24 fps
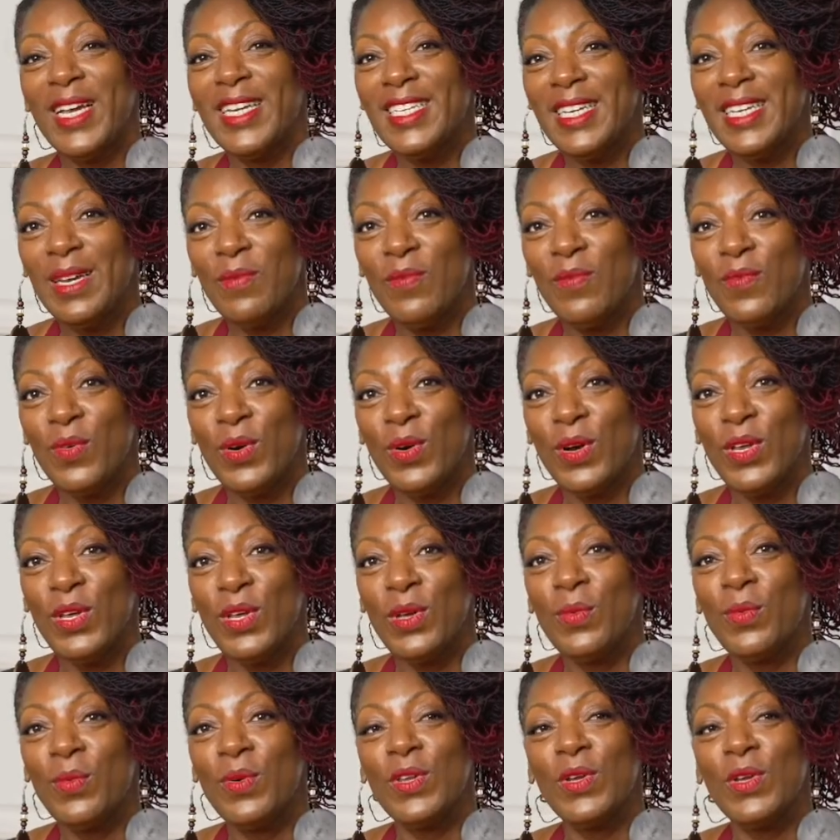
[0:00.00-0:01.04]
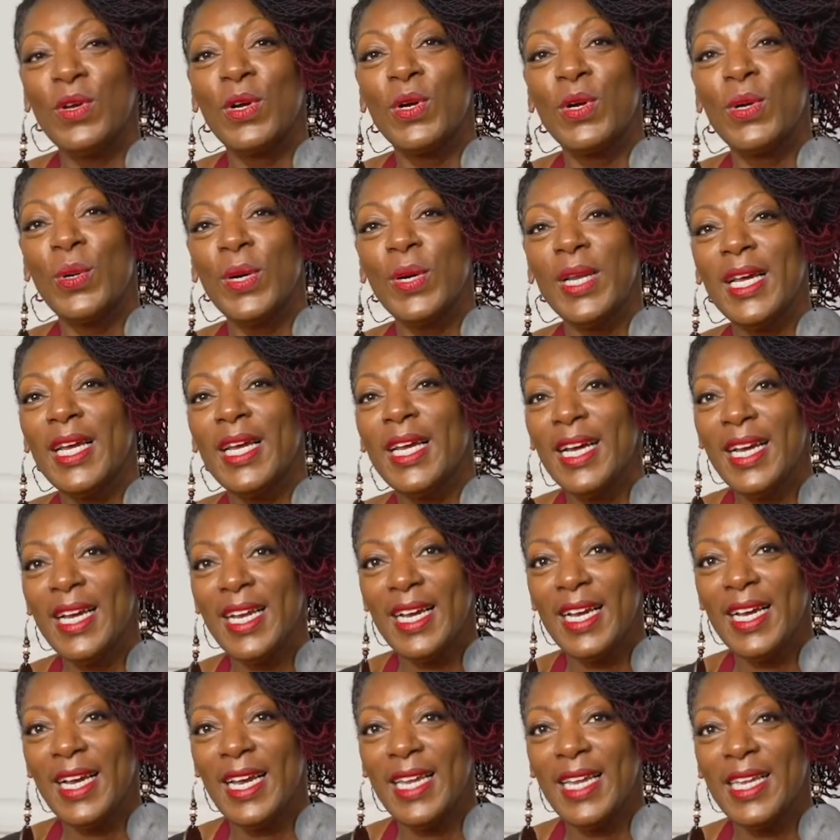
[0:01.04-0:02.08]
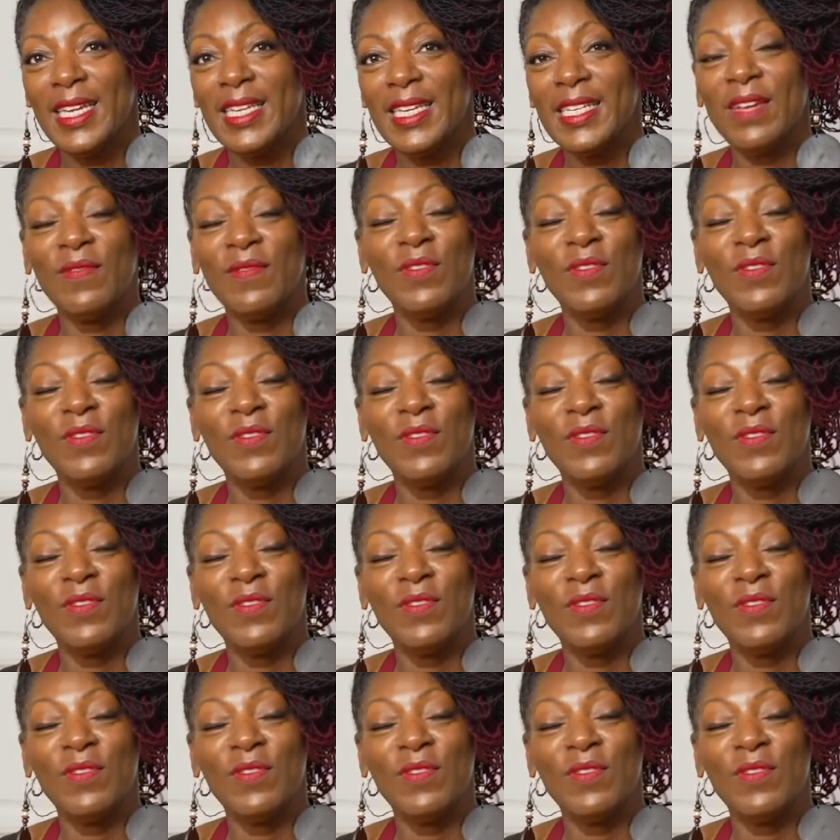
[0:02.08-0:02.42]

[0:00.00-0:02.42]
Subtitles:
tip for you: when you're going to cut onions, if